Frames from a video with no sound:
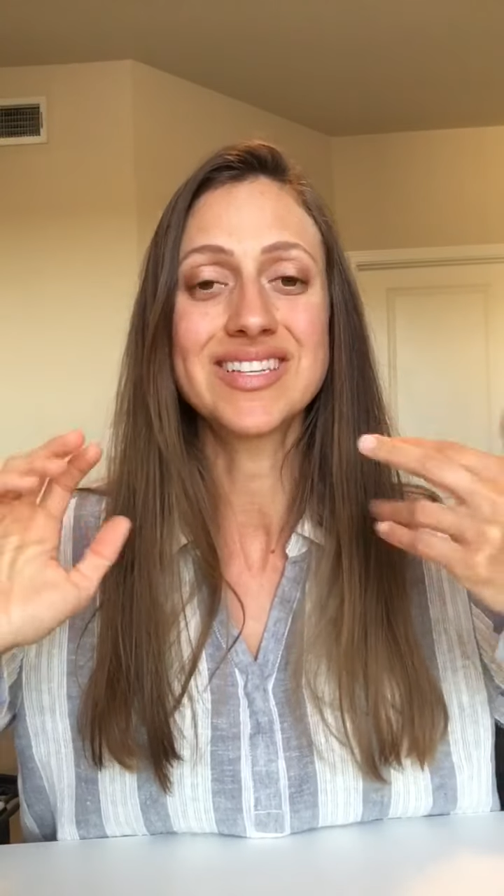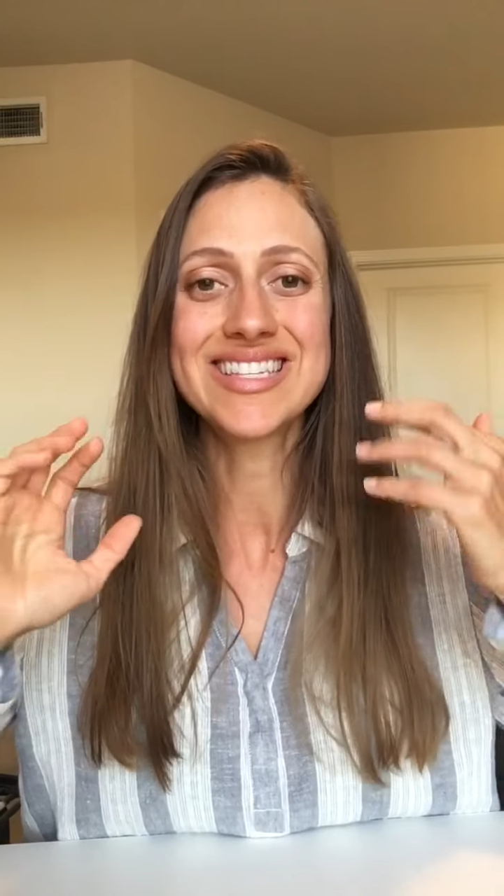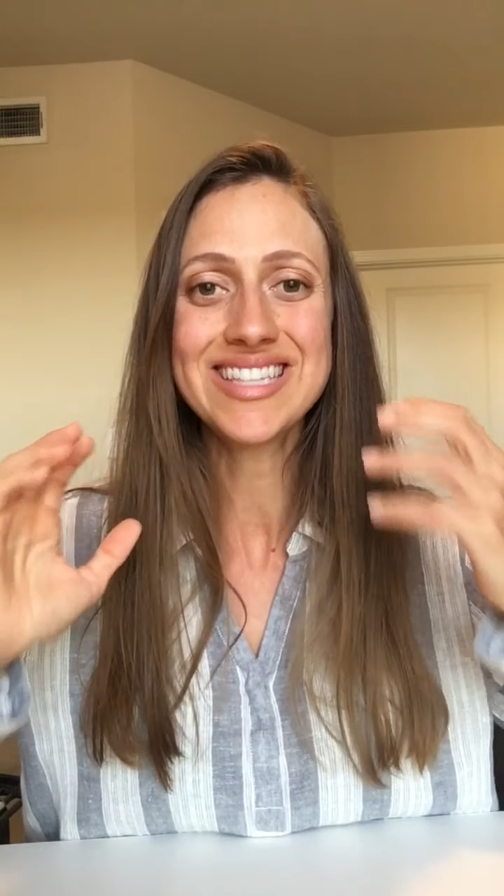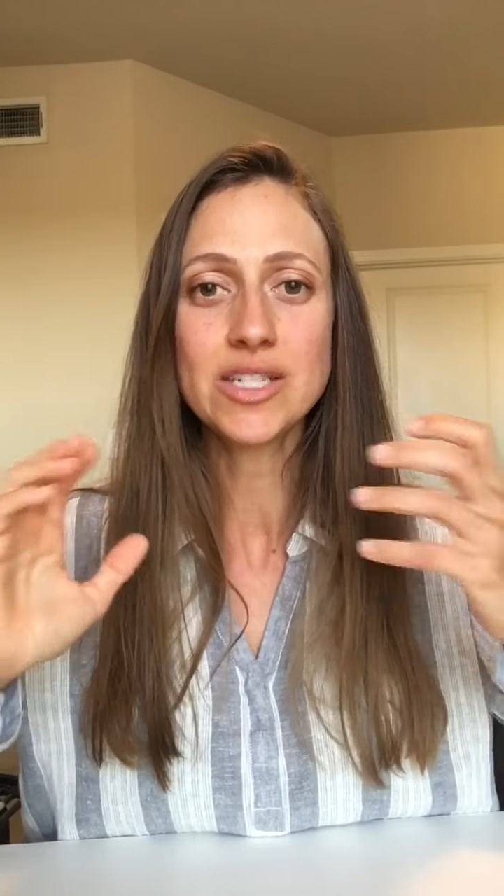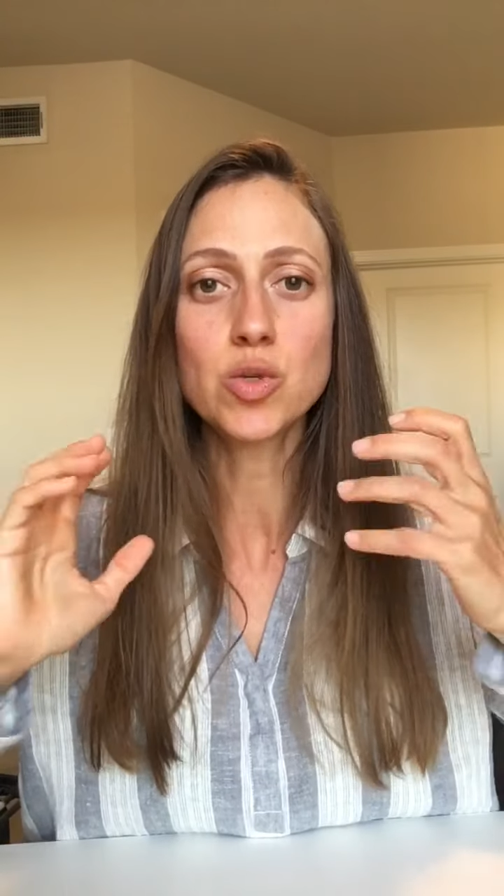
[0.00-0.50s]

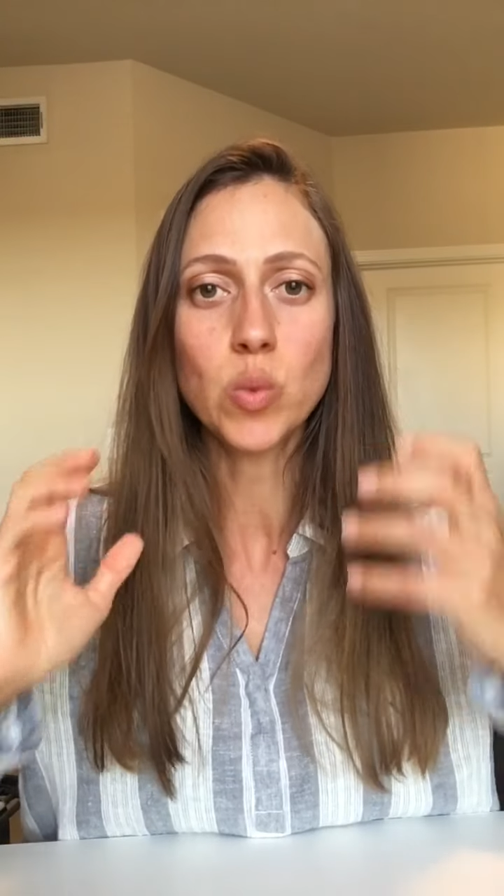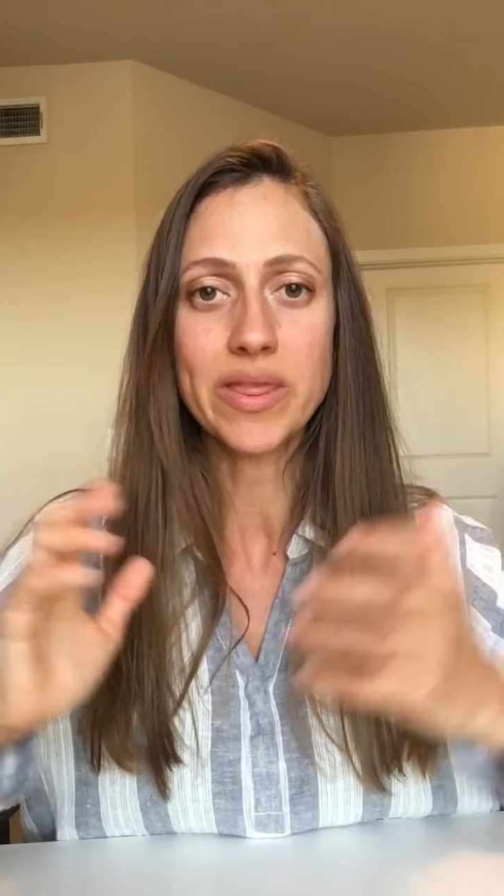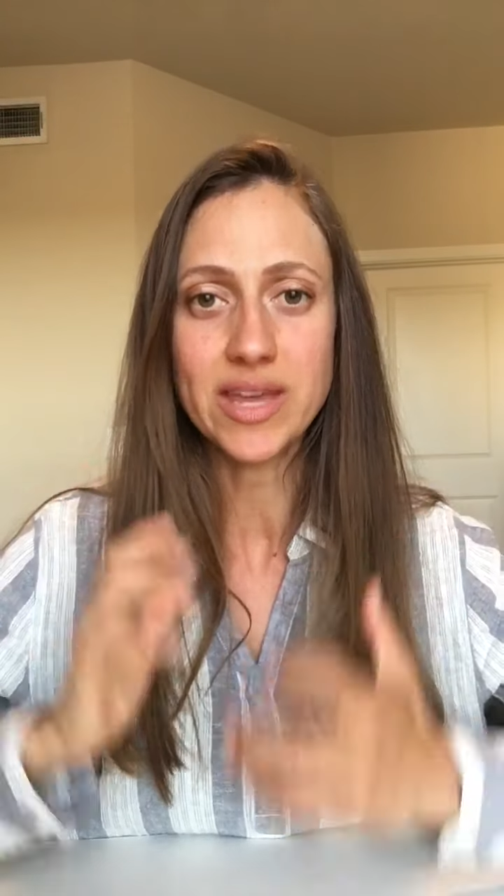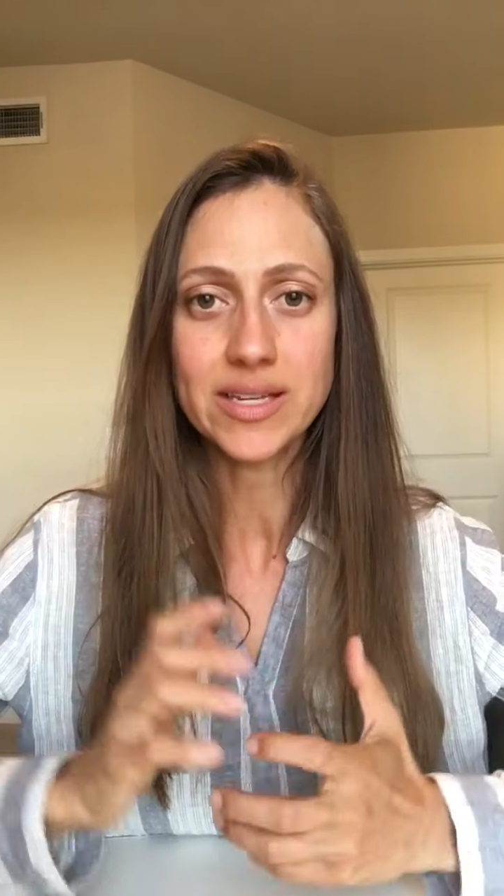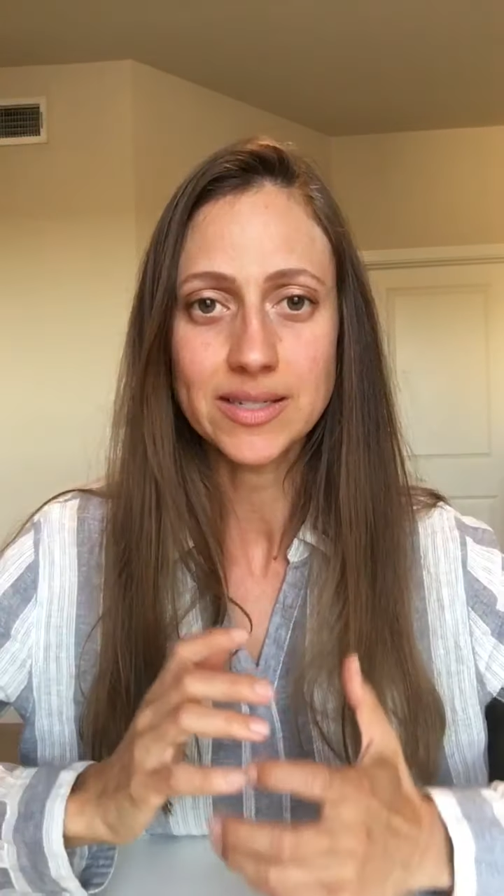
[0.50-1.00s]
sit
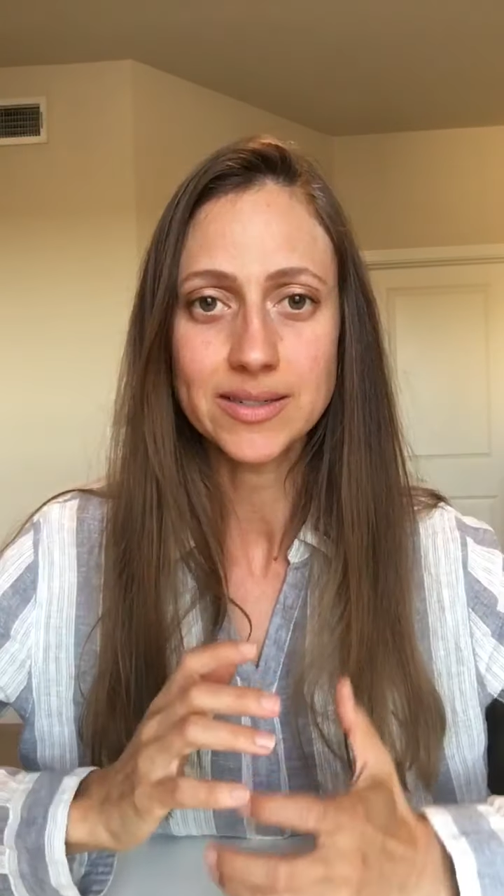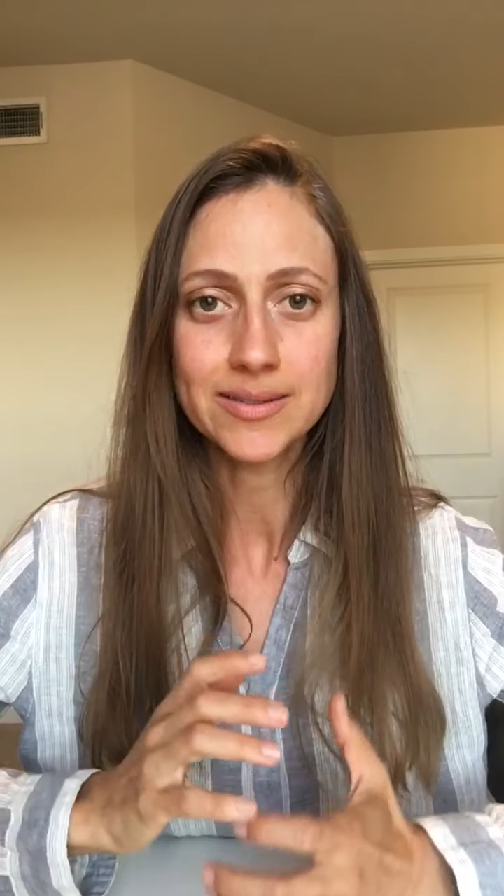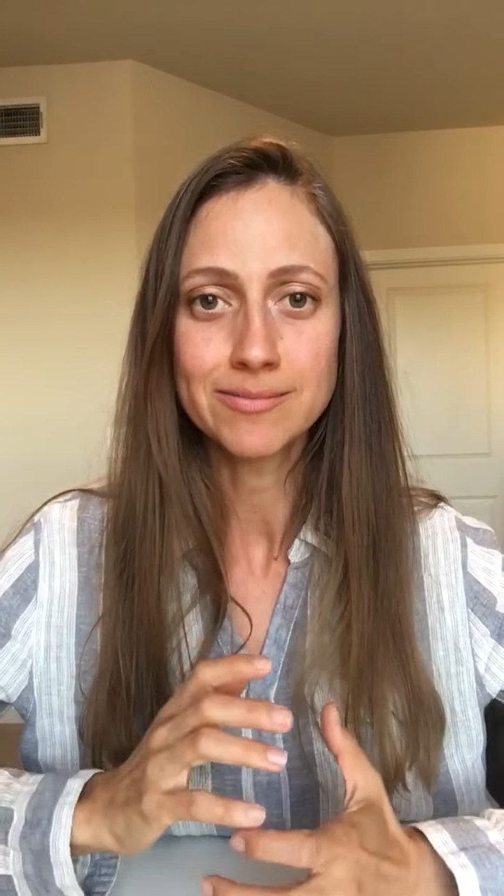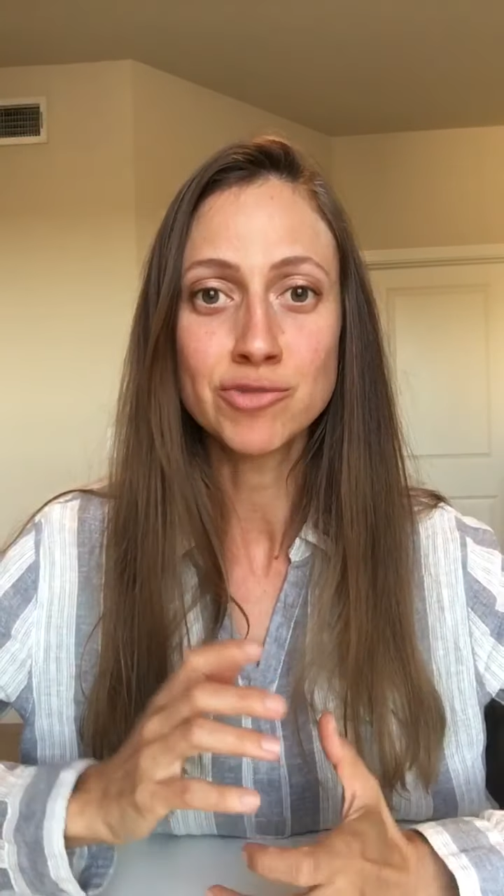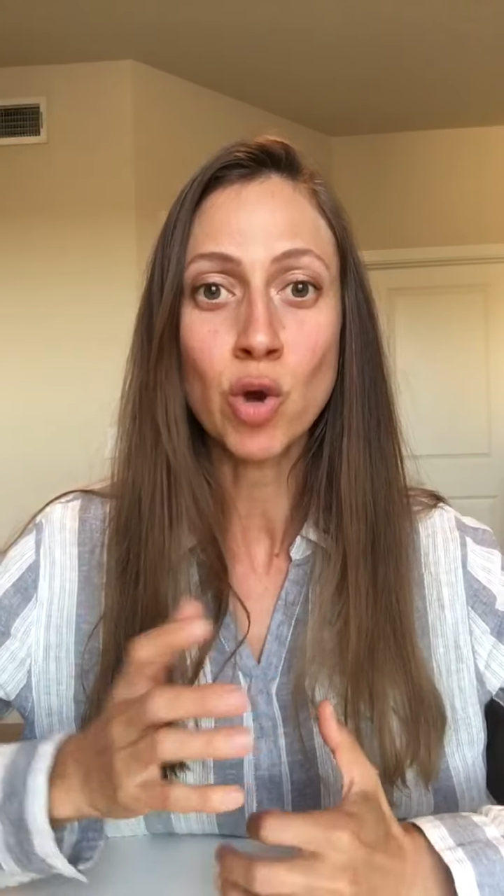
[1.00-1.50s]
with it.
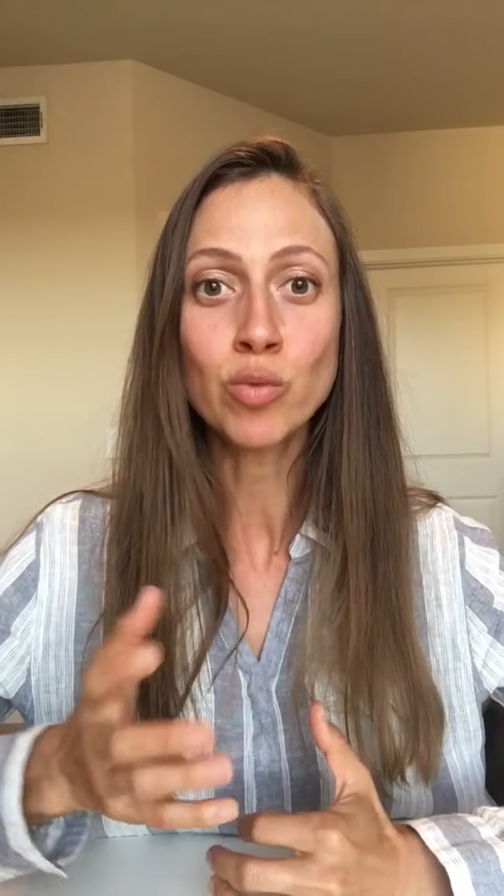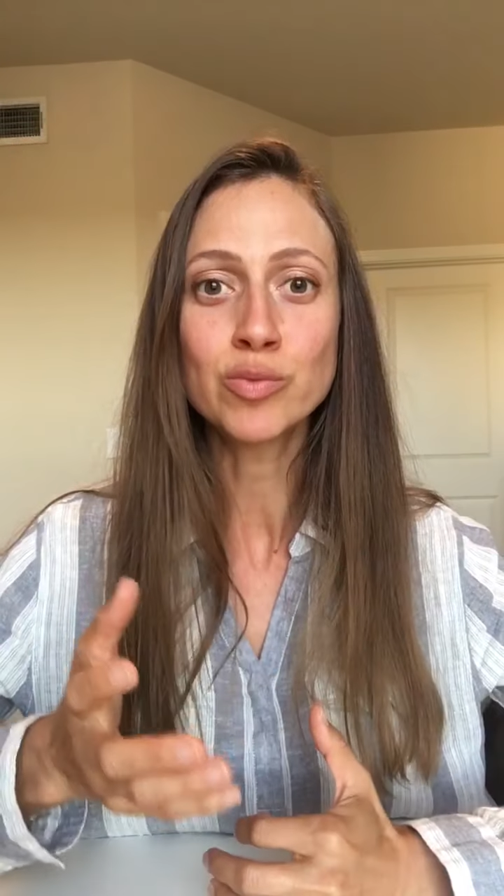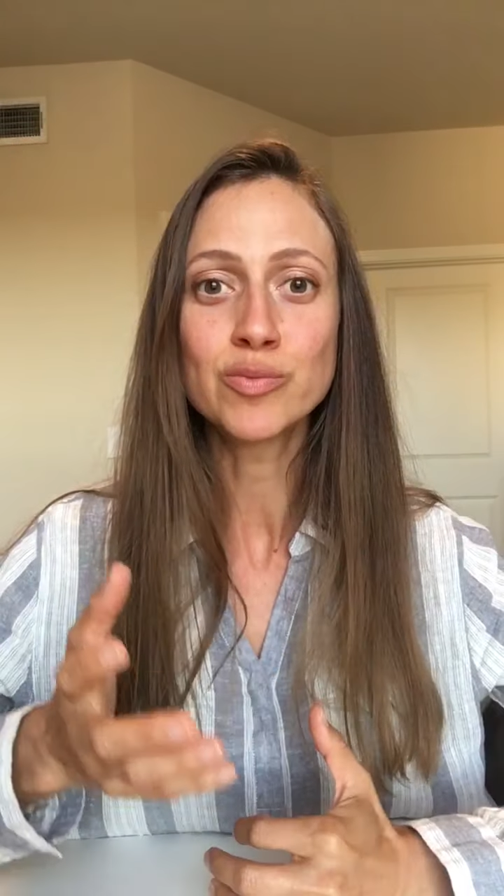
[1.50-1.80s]
Don't